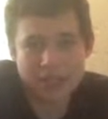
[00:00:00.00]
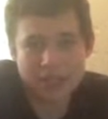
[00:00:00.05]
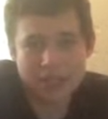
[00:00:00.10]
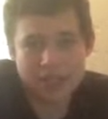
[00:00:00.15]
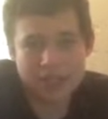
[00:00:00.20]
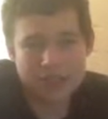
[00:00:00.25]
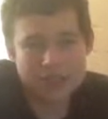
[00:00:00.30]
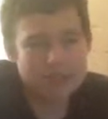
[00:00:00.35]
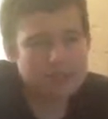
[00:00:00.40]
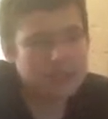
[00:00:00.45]

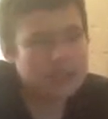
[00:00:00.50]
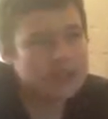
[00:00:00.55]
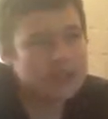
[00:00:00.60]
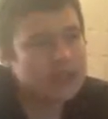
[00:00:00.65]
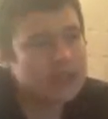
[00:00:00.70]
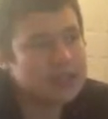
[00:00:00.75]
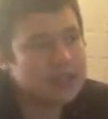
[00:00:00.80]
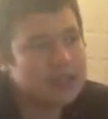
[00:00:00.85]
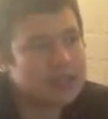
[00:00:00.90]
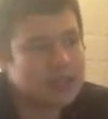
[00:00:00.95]

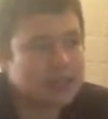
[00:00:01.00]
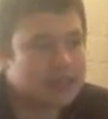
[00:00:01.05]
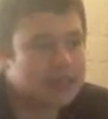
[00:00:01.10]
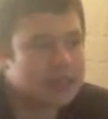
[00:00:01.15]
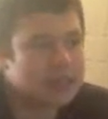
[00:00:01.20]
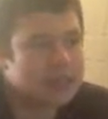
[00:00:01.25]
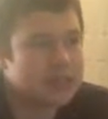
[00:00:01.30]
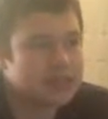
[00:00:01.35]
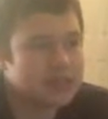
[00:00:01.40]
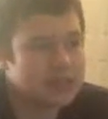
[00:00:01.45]
Disney
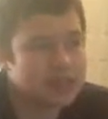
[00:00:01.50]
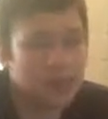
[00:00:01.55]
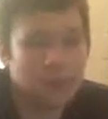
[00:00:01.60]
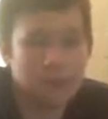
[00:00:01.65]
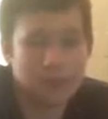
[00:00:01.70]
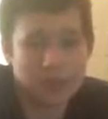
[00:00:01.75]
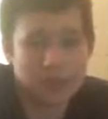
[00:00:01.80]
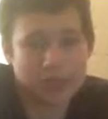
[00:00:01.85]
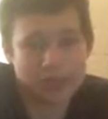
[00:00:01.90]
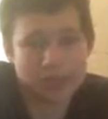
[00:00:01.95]
is a
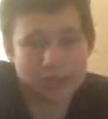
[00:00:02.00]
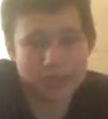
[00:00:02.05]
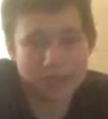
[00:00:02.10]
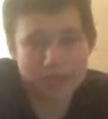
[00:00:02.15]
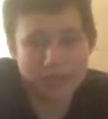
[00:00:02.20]
company,